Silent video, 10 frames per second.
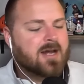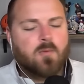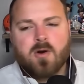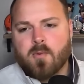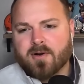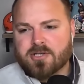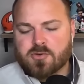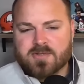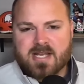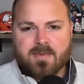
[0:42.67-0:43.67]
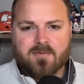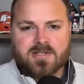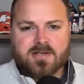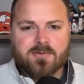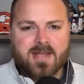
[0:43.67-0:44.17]
Network, where it is your team every
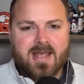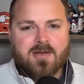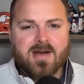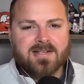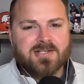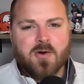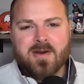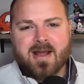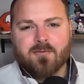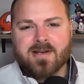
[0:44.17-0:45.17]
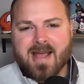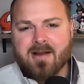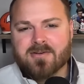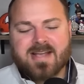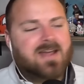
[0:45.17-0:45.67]
single day. You guys know it. Every
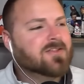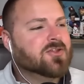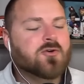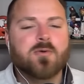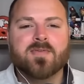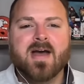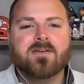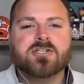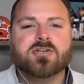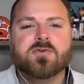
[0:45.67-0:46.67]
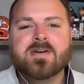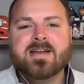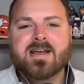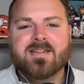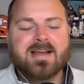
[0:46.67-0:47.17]
dayers can't do it without you.
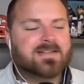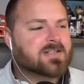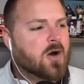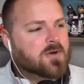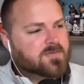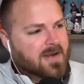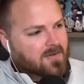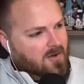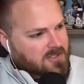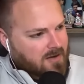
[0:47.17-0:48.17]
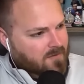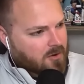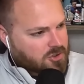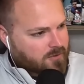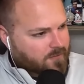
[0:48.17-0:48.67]
Thanks, as always, for making Locked On
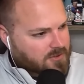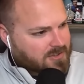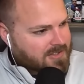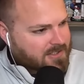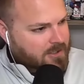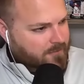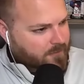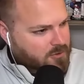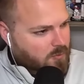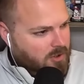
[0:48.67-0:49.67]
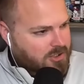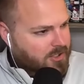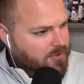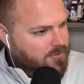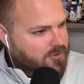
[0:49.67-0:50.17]
Vols your first listen, your first watch
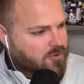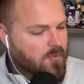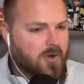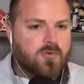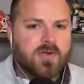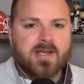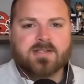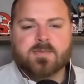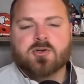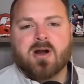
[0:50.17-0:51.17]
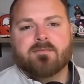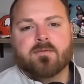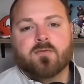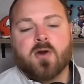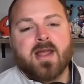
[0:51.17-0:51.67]
on YouTube, where you can subscribe for
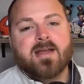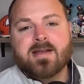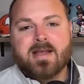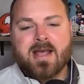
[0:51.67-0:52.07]
free.